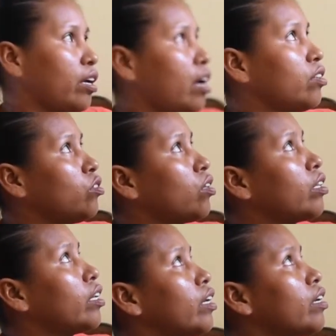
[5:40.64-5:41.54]

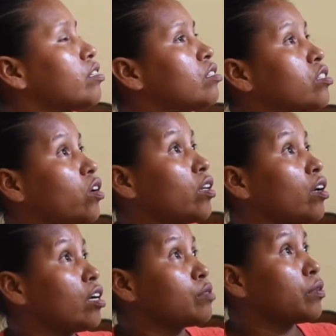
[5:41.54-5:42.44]
Austin was also relieved
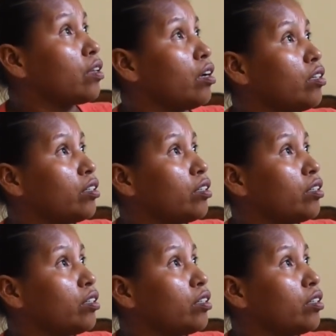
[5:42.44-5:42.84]
that the surgery was